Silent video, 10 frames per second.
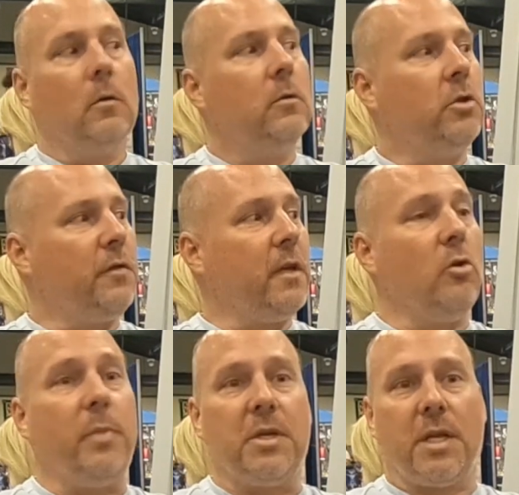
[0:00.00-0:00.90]
do you think you'd
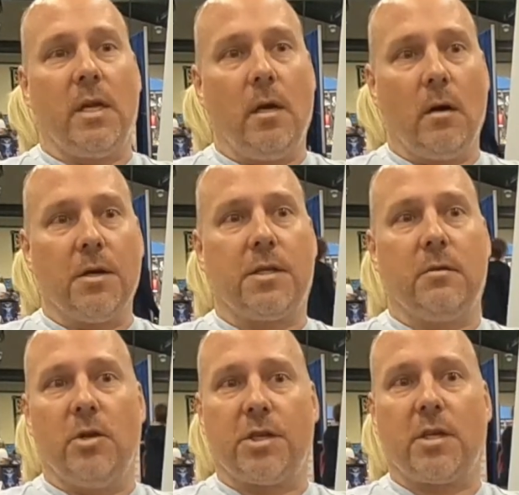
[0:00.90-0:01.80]
be sitting here
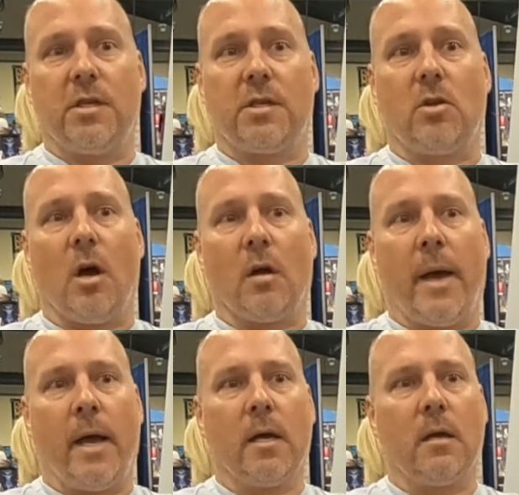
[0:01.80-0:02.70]
just as dogmatic?